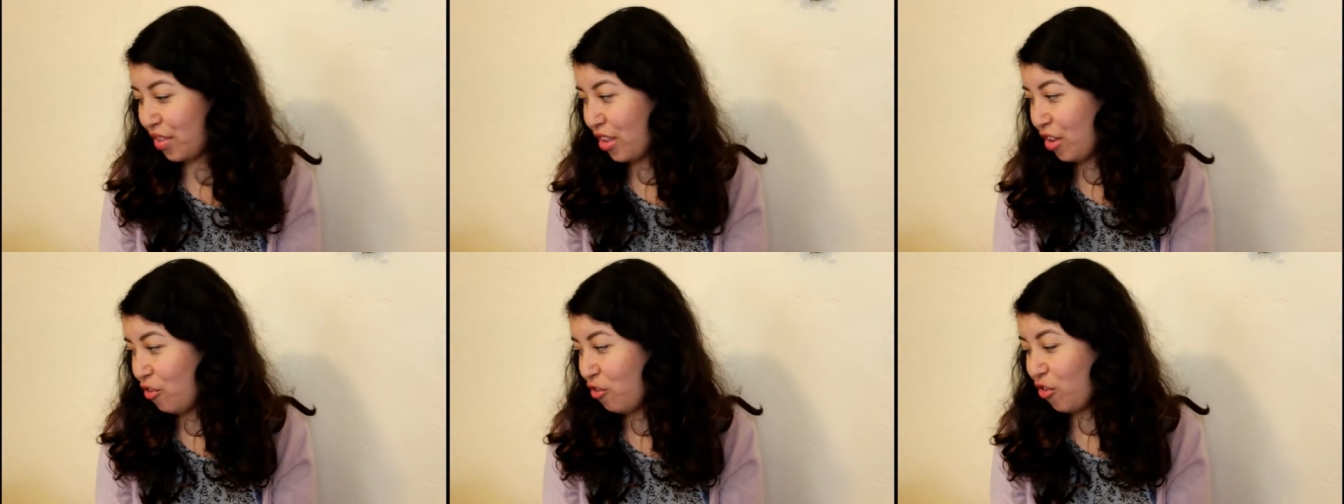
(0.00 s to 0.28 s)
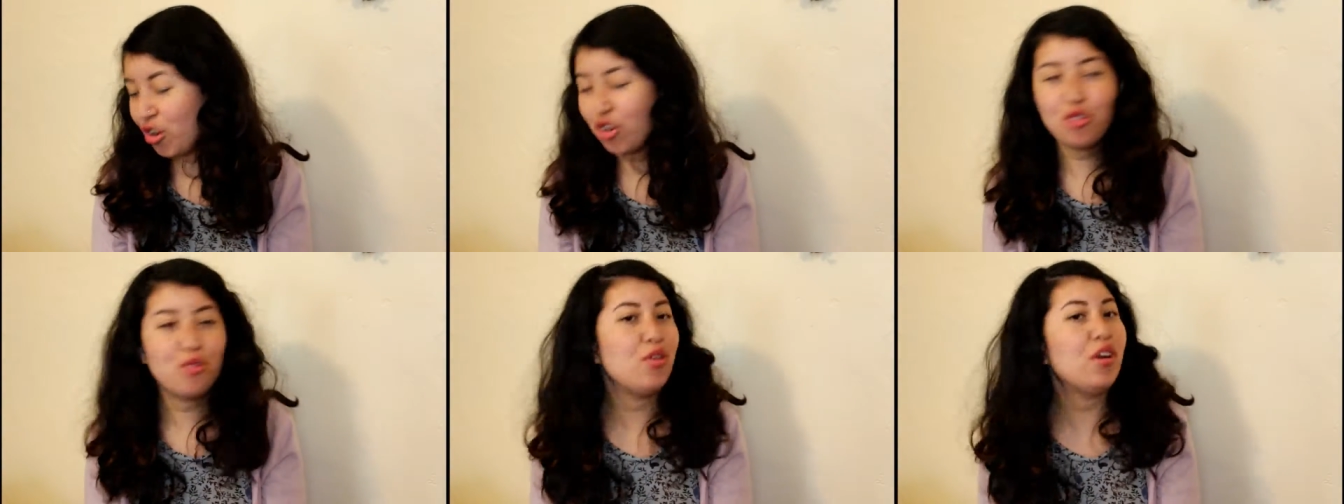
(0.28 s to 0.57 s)
the
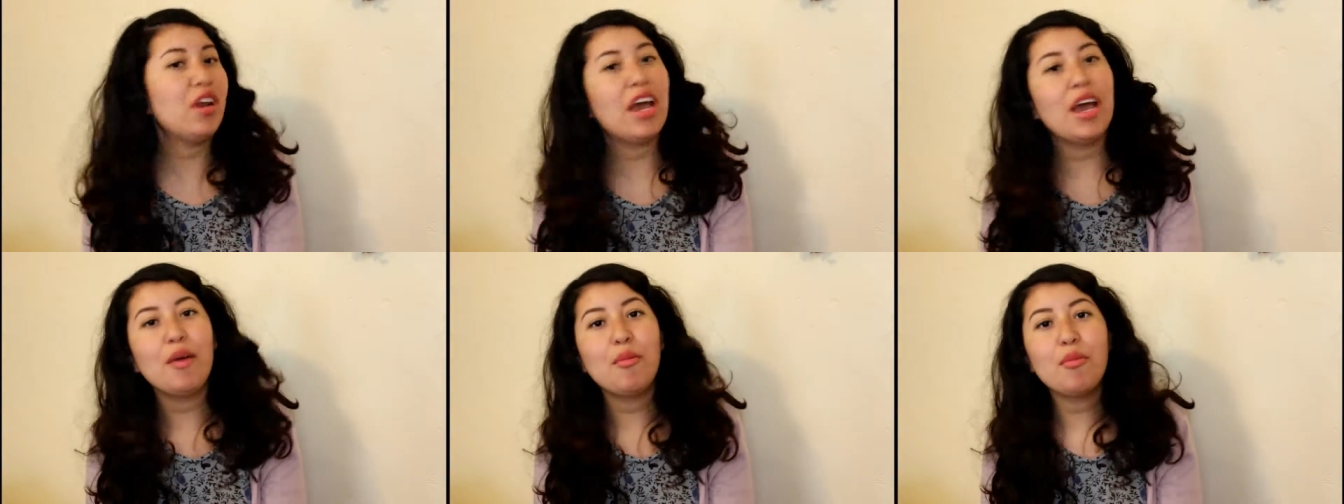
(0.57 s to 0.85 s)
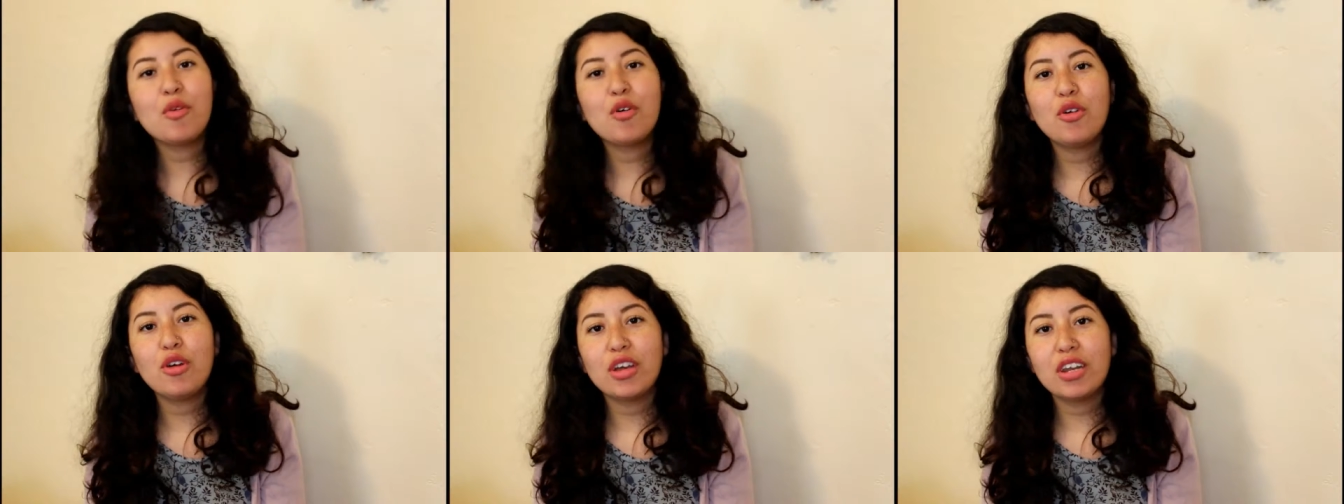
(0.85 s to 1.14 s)
first one
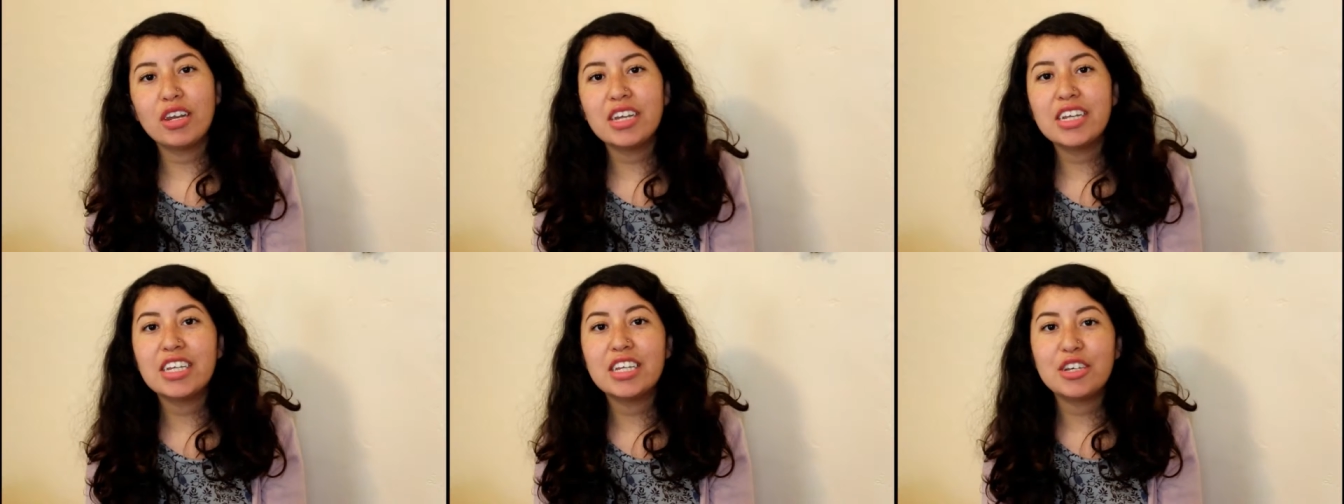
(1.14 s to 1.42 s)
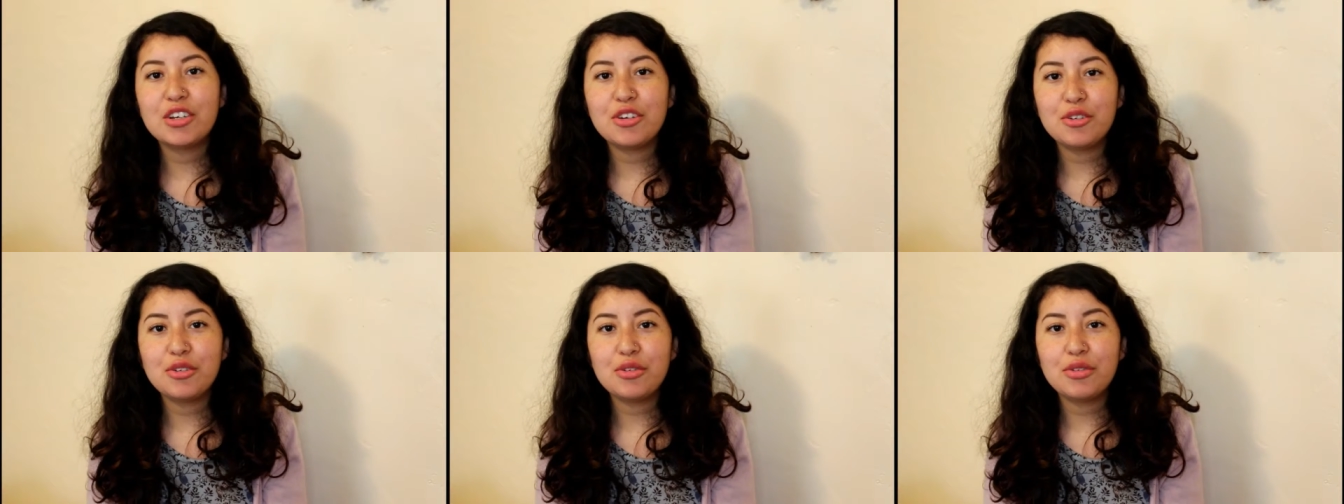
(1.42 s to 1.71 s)
I'm going to
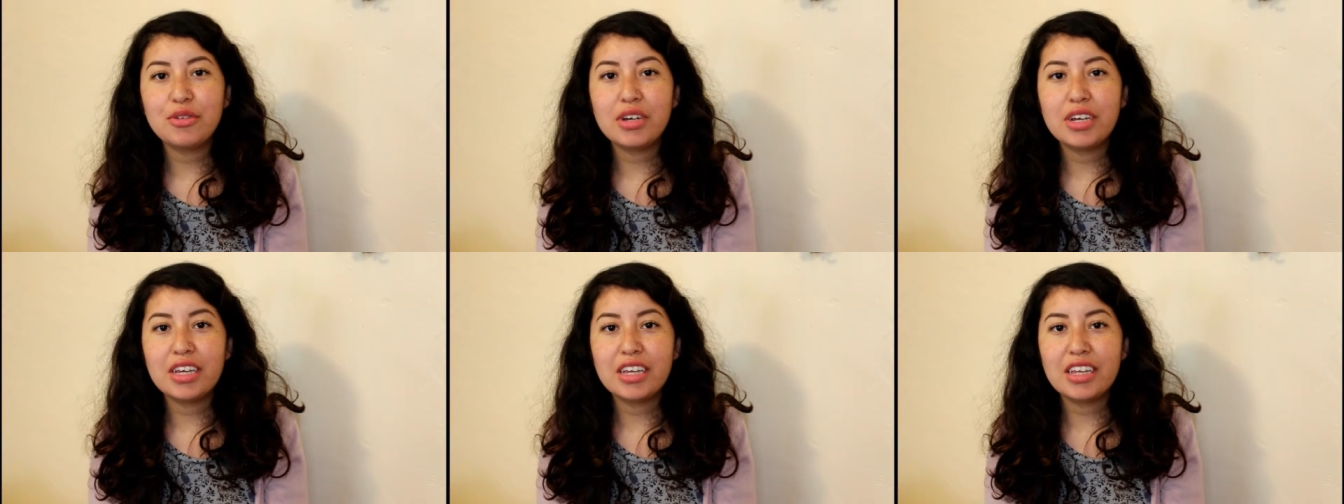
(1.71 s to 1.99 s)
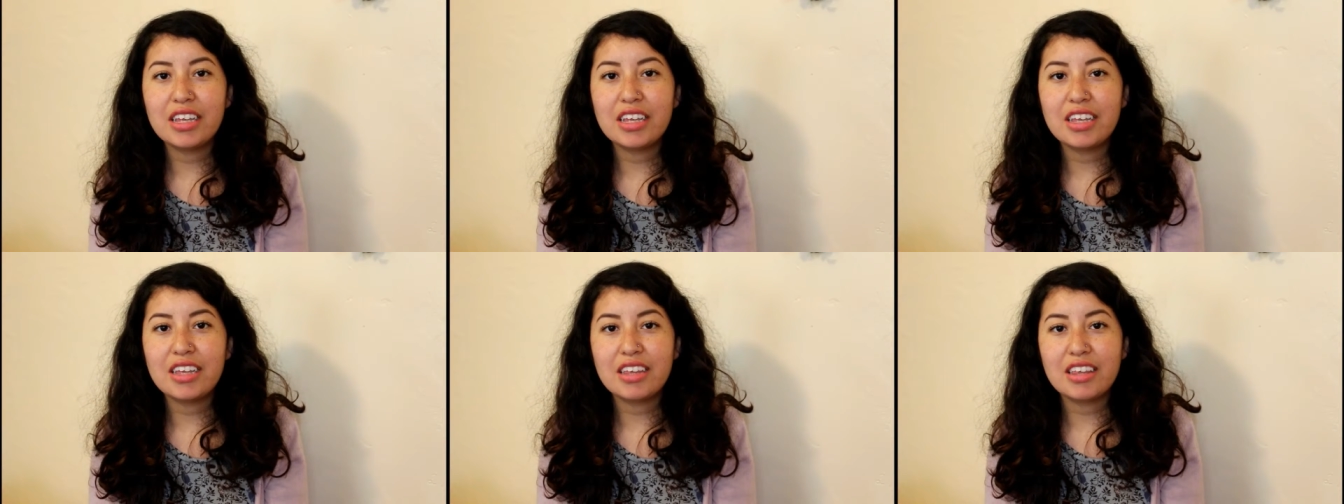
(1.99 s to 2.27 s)
do
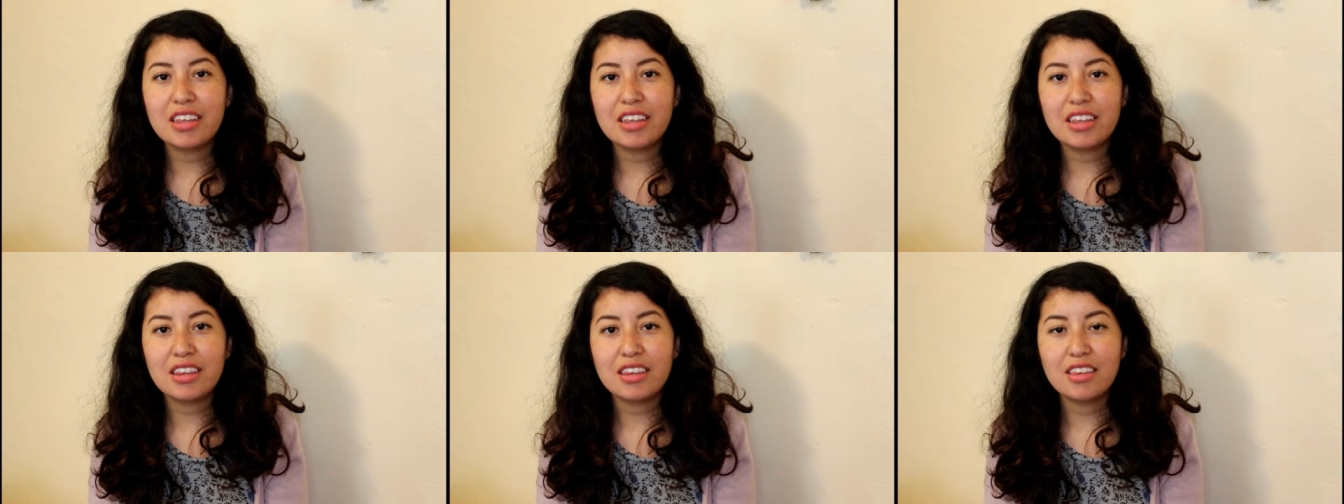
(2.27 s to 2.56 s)
is